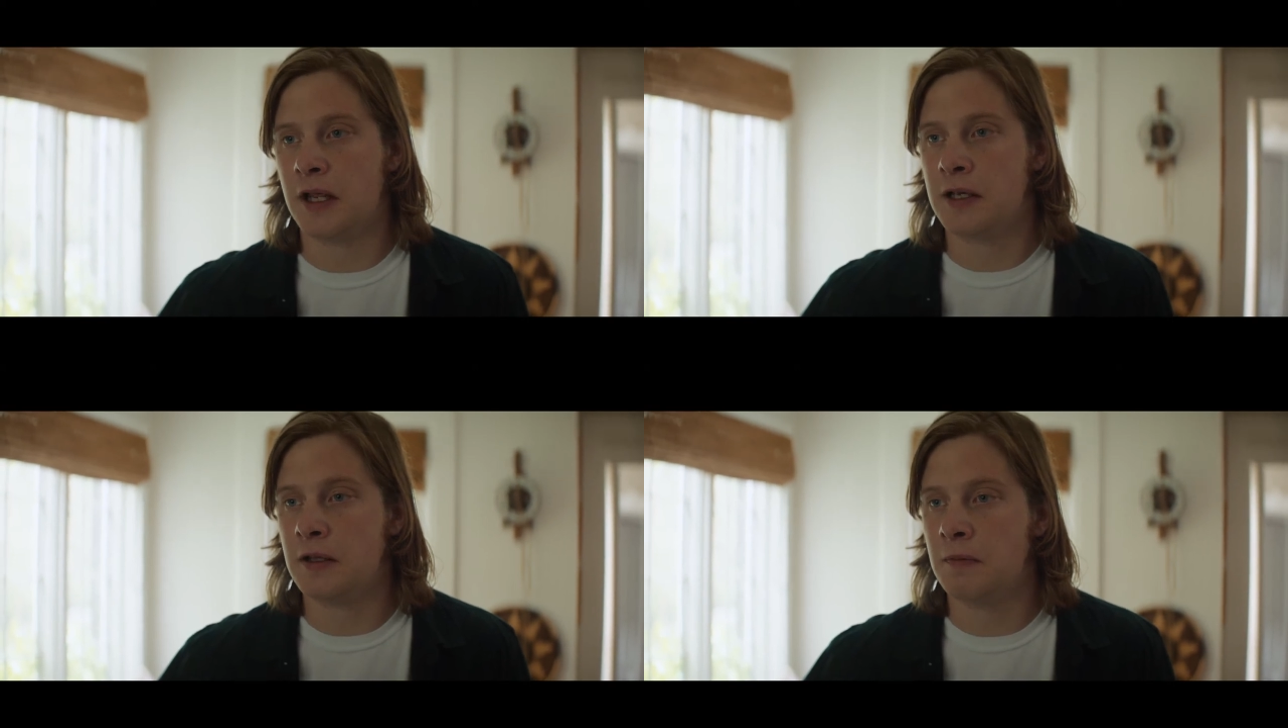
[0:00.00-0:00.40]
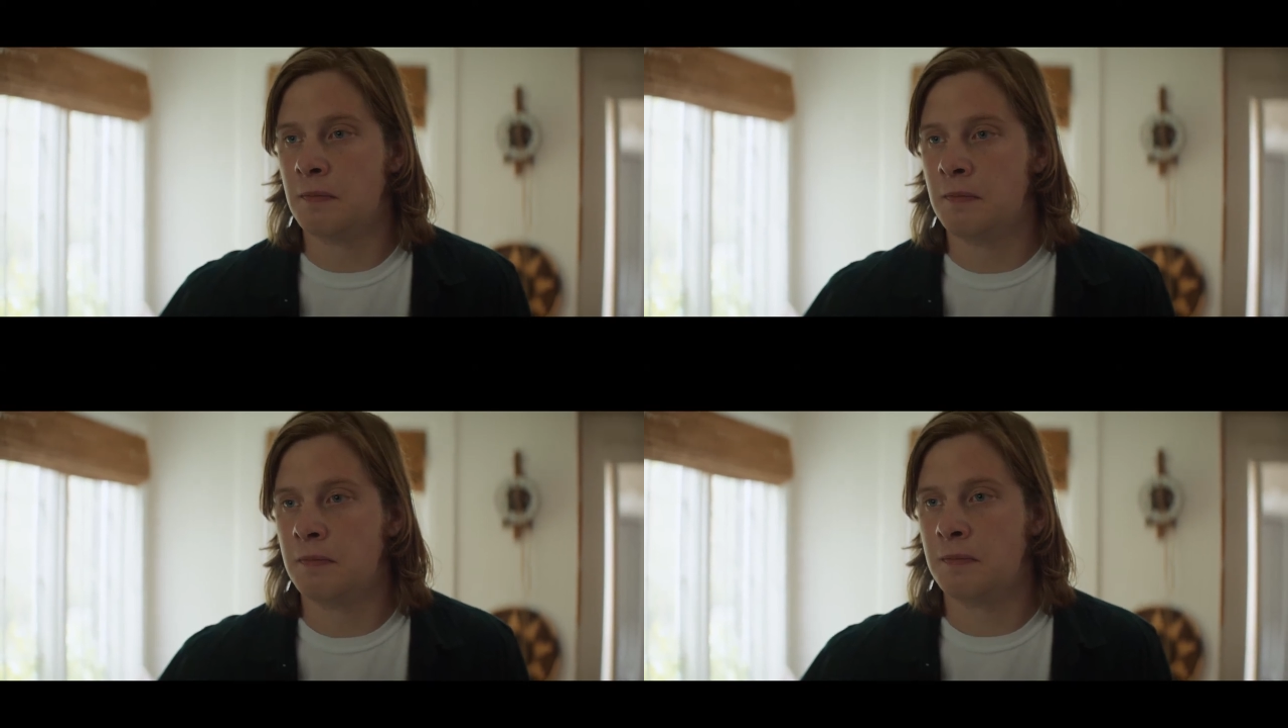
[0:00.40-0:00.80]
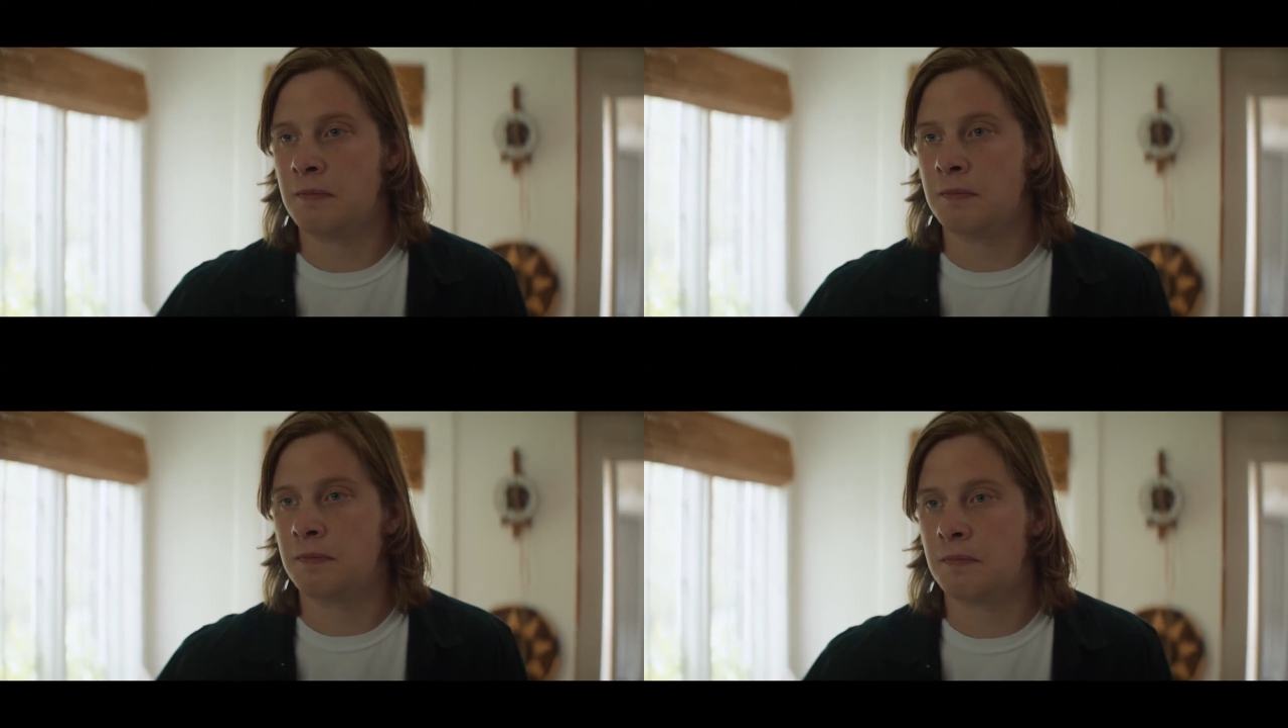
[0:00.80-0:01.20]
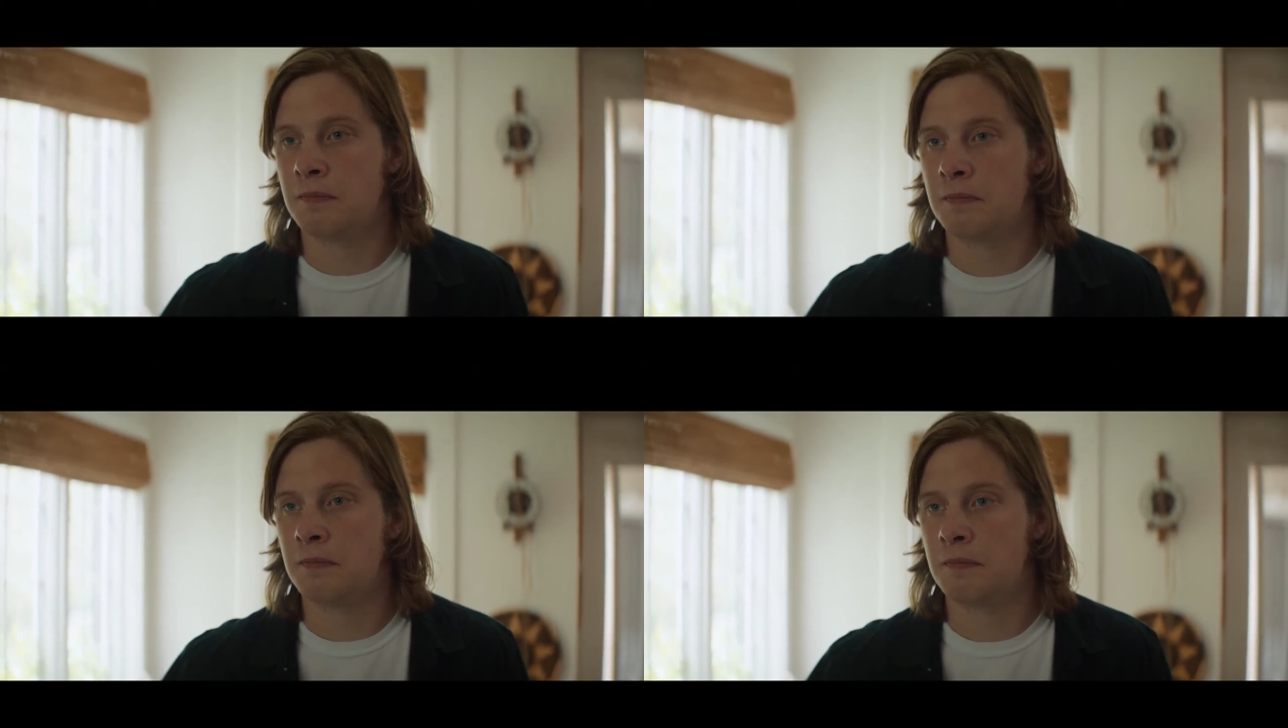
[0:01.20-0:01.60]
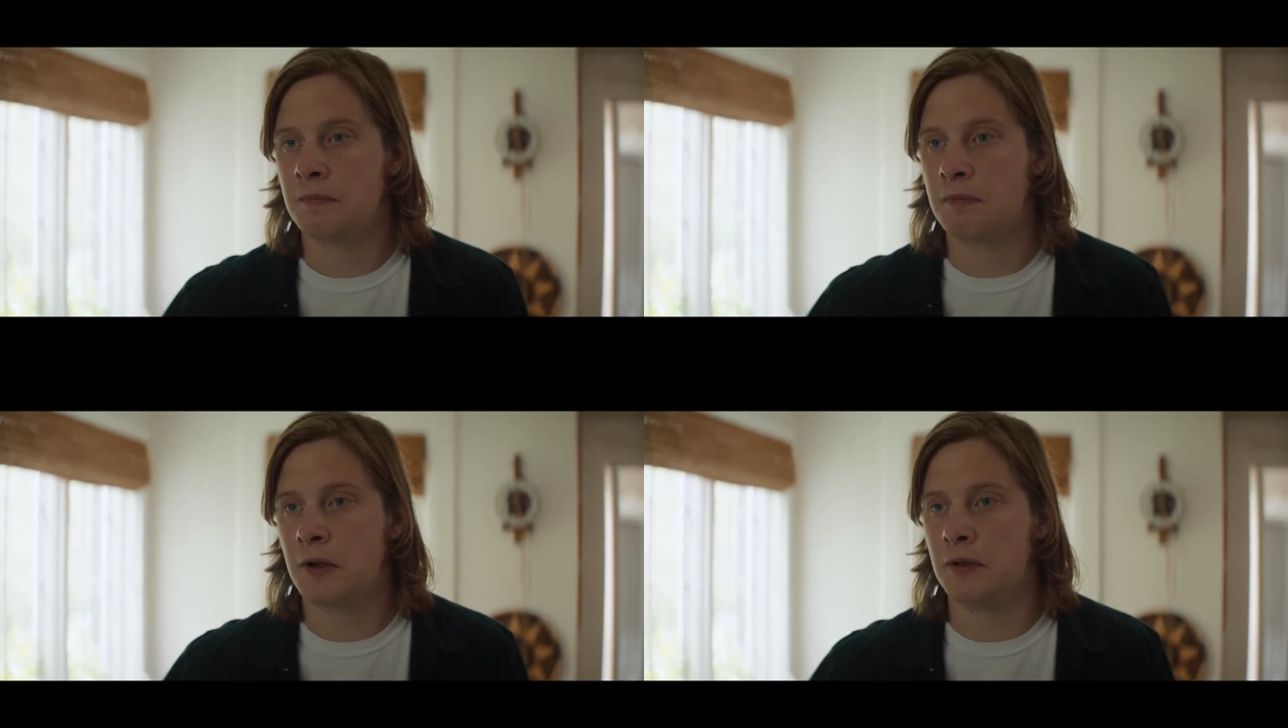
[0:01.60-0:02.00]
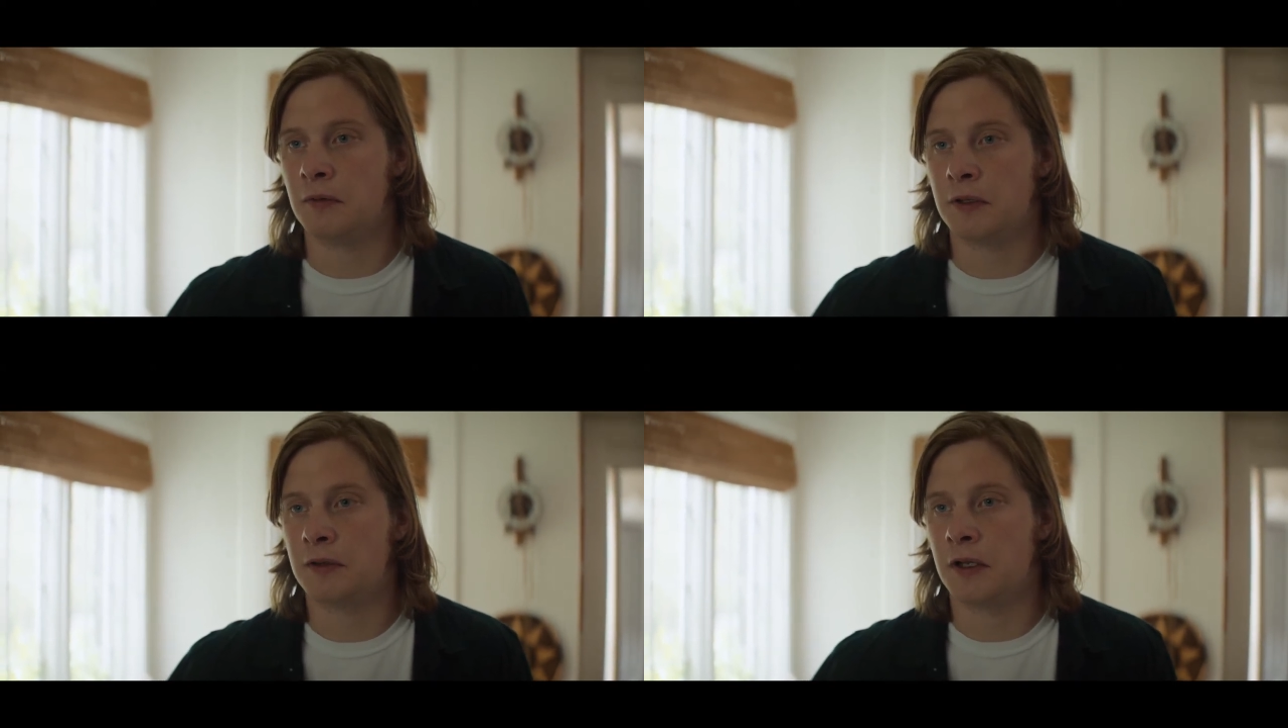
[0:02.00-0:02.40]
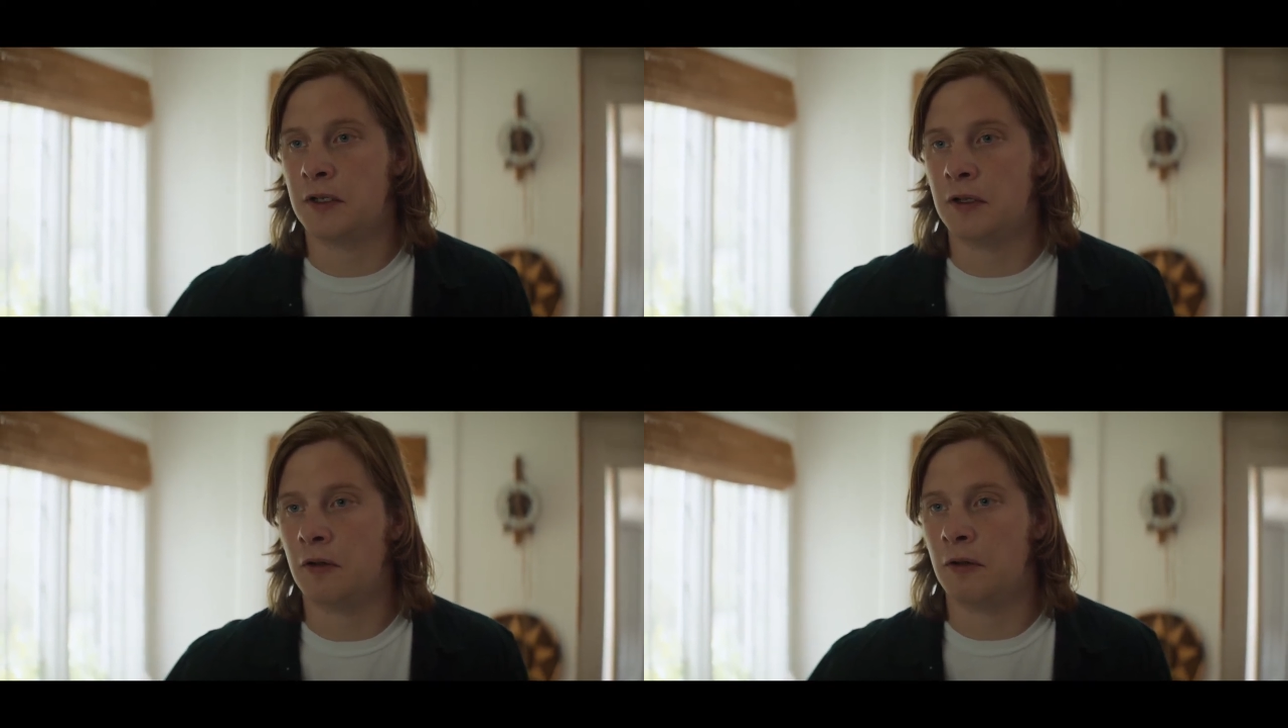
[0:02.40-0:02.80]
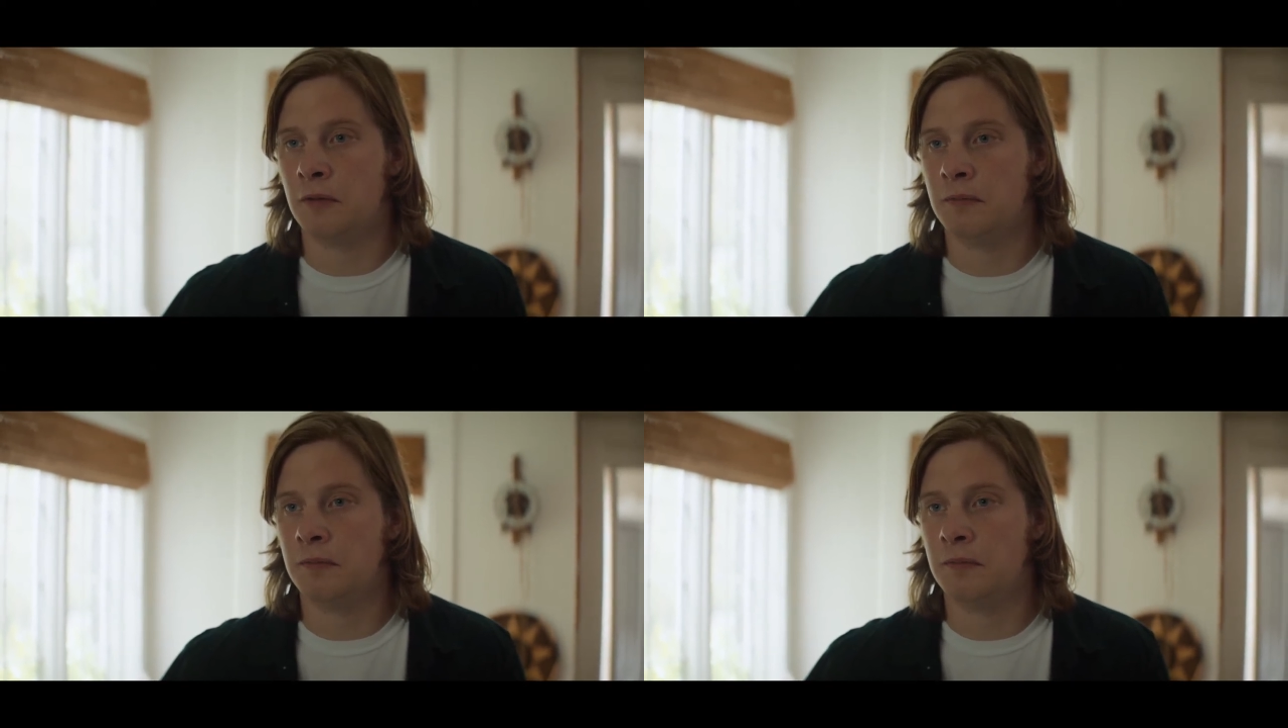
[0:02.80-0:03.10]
naked? Or you don't like the idea at all?